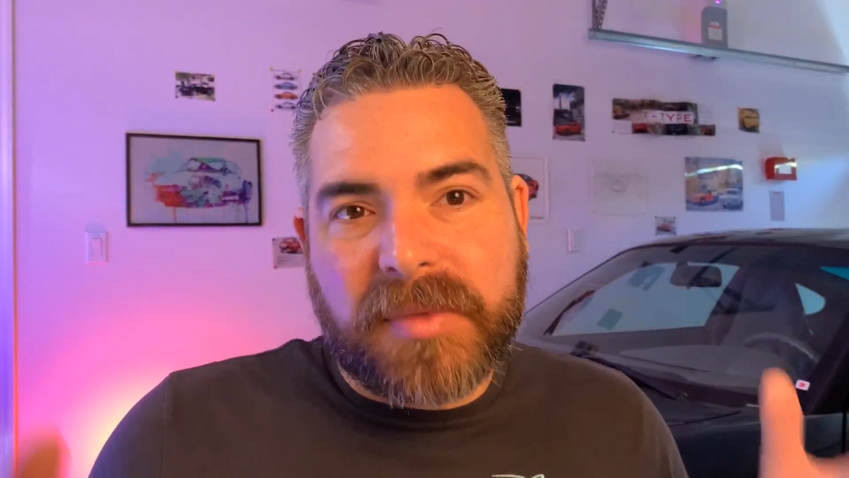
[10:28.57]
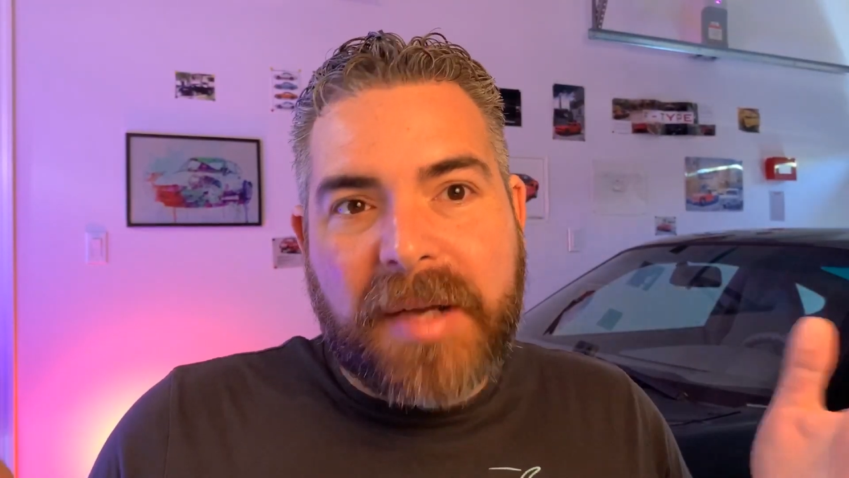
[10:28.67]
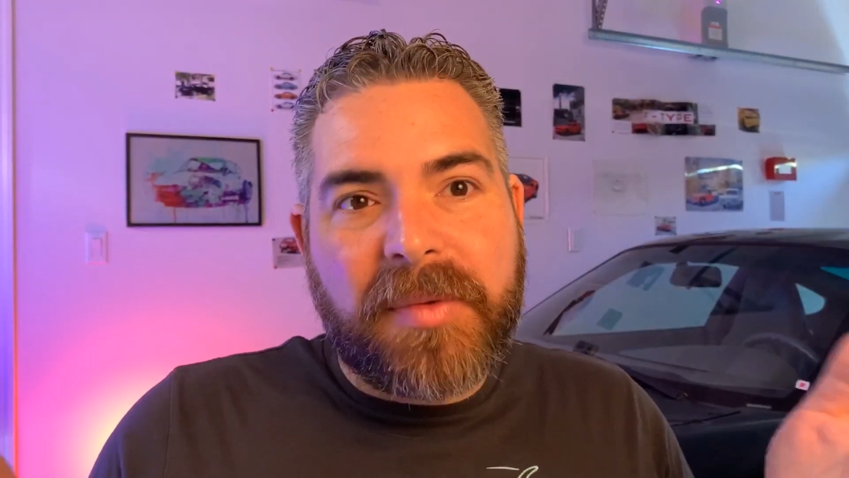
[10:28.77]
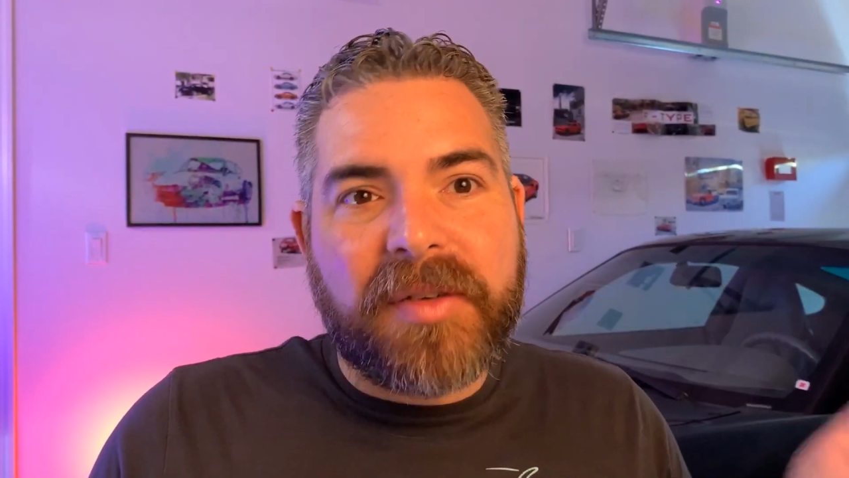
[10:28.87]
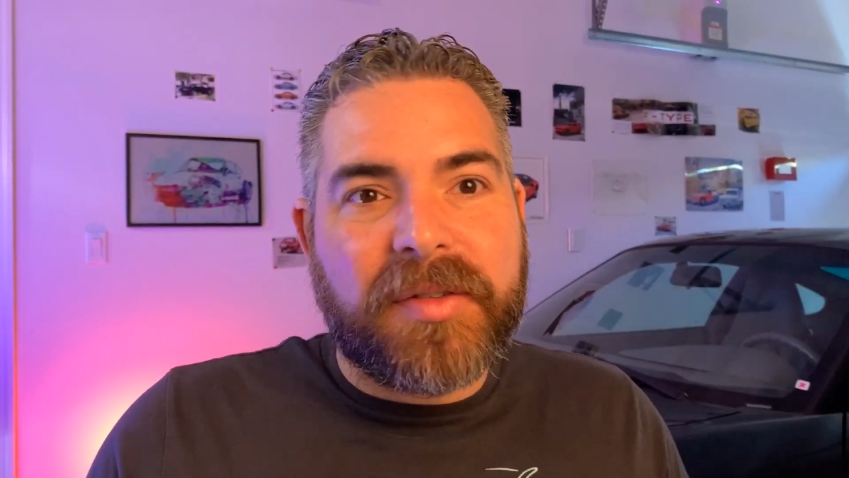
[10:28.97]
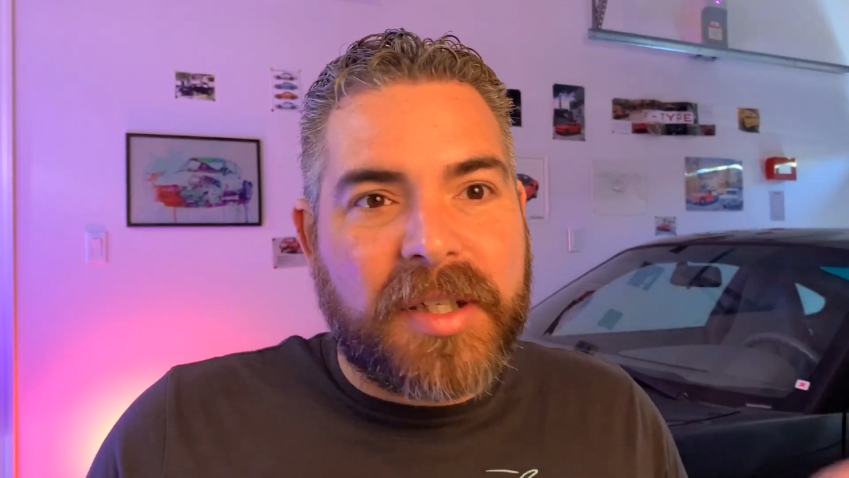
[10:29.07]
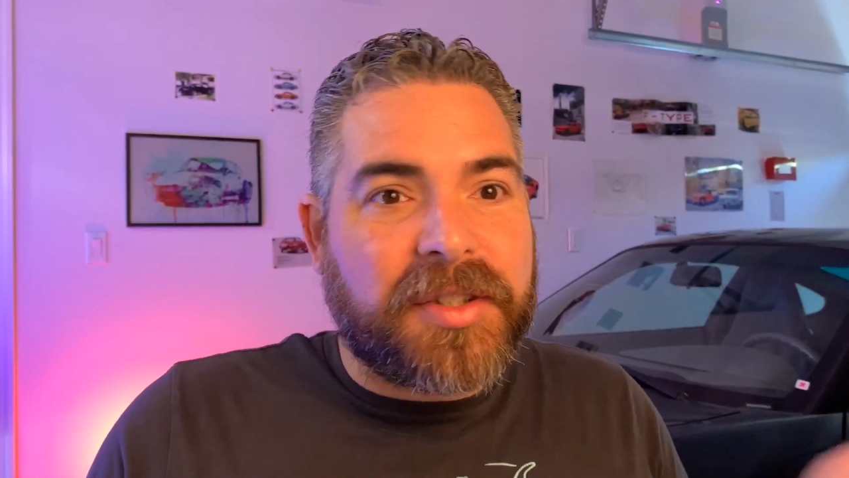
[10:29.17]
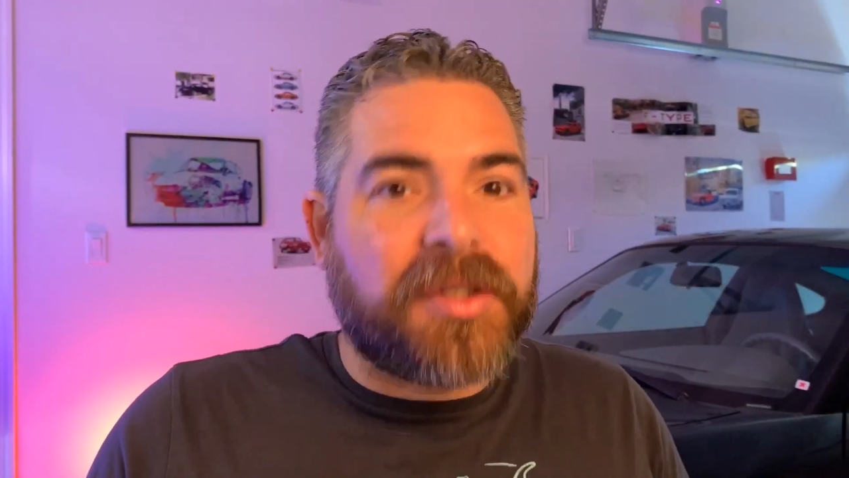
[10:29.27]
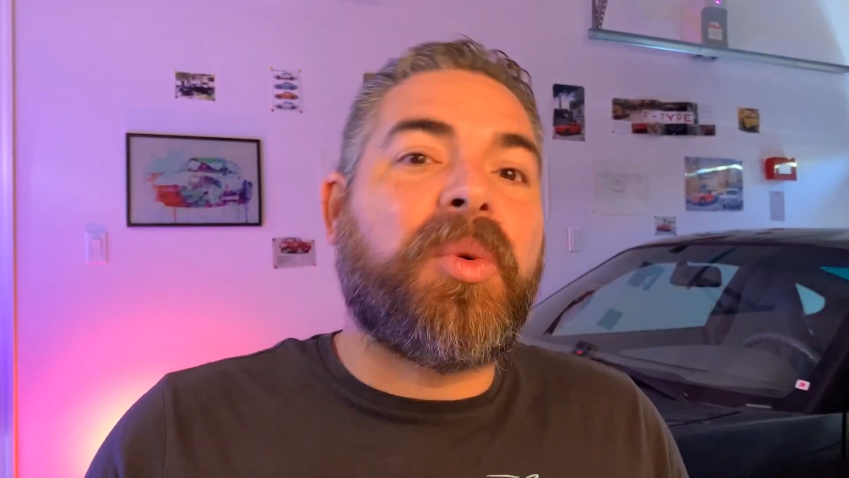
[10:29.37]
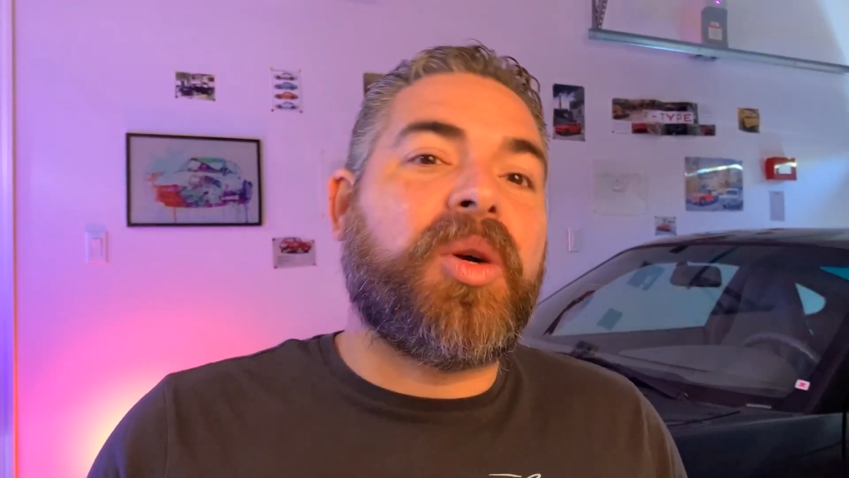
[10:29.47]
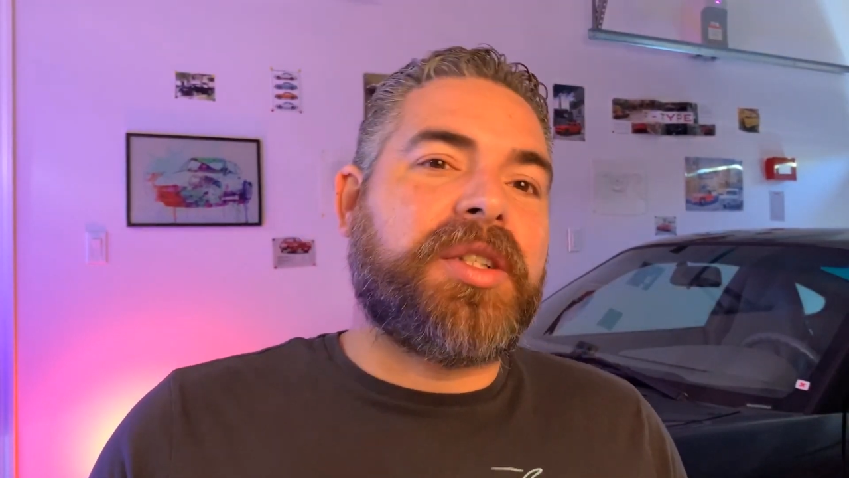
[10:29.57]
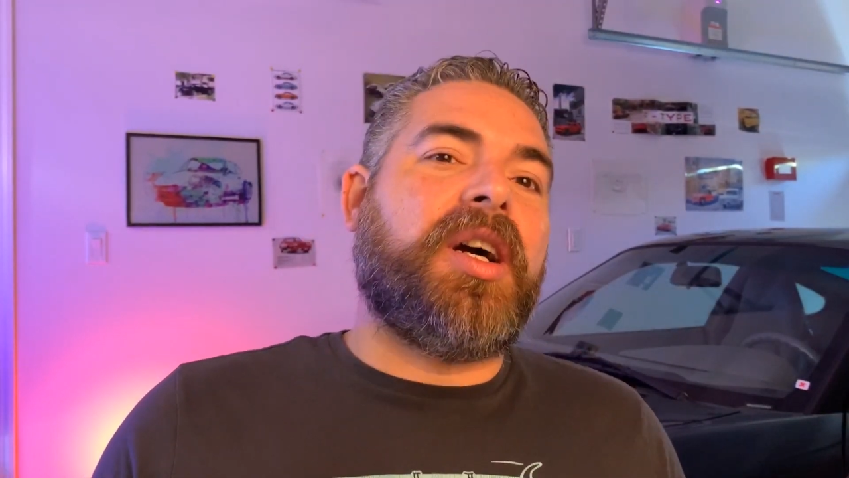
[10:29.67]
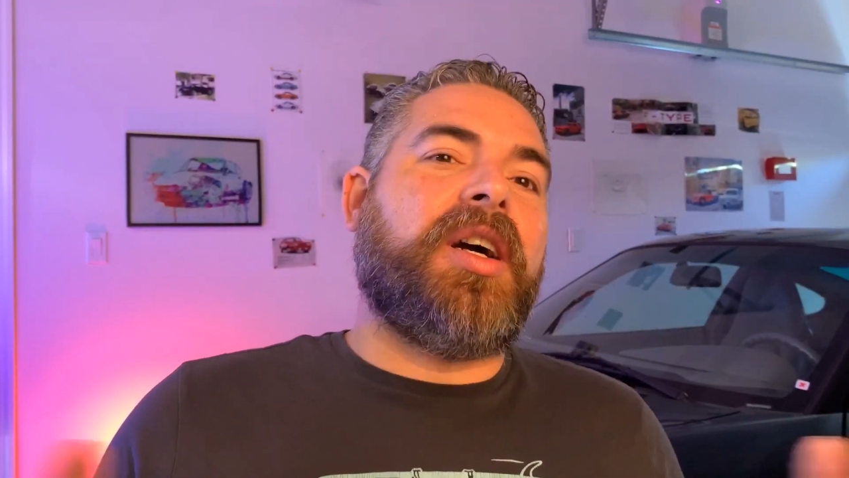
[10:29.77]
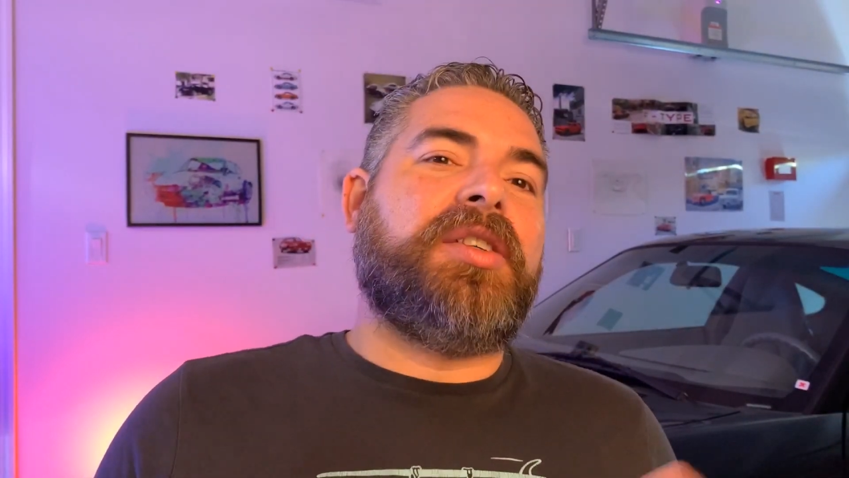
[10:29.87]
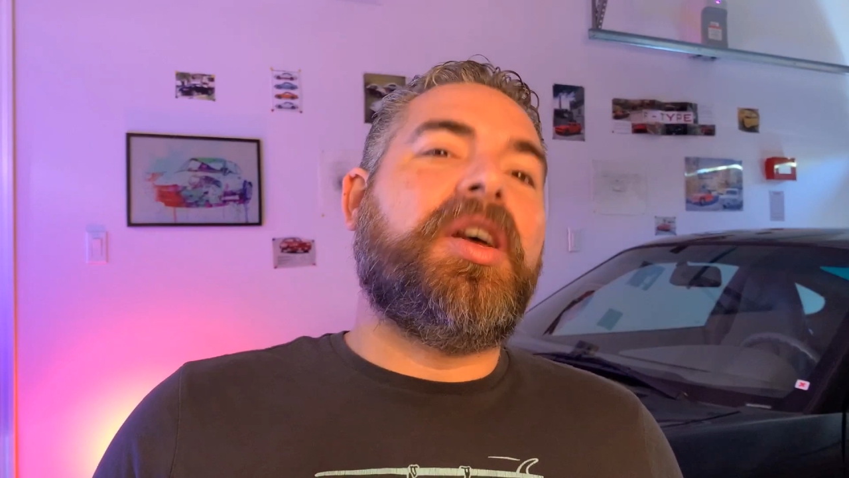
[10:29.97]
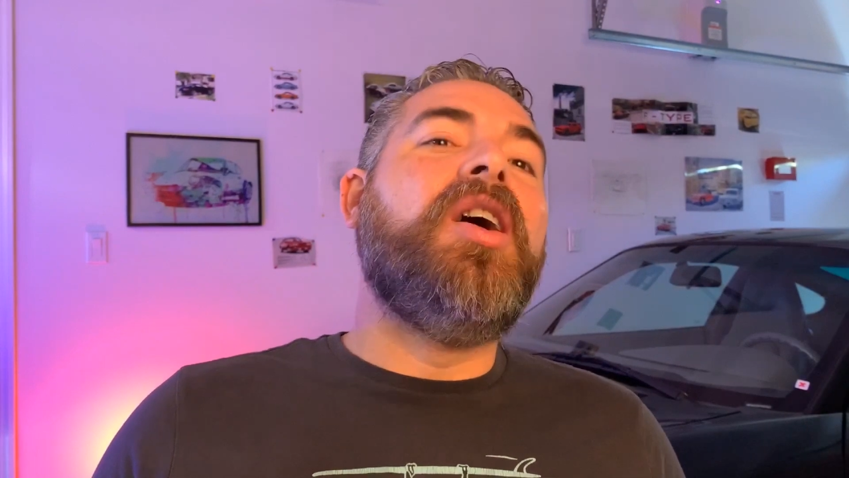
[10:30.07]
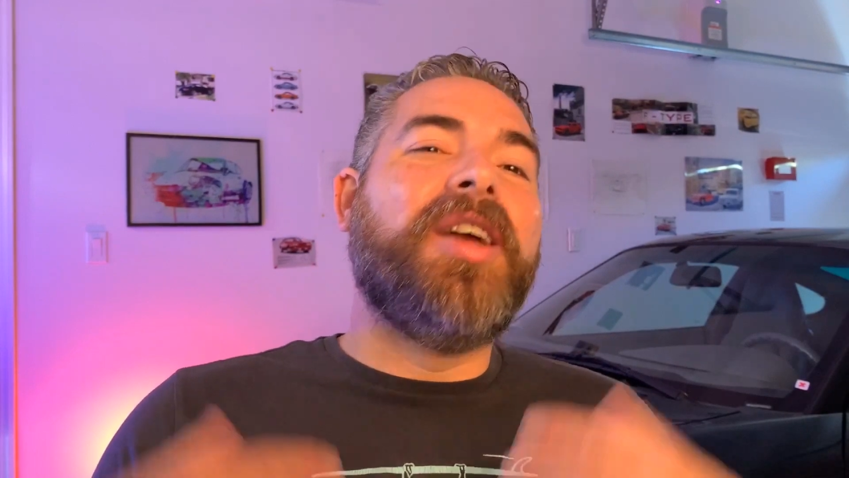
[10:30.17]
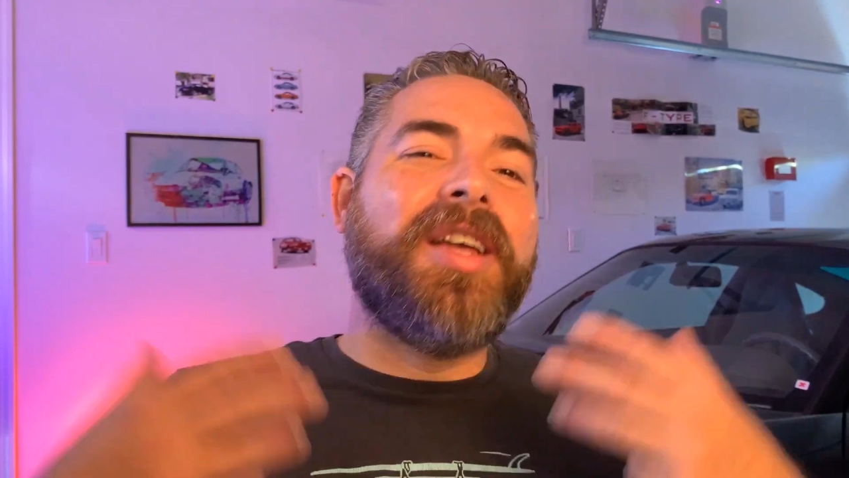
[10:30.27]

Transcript: I mean, it's a sports car, so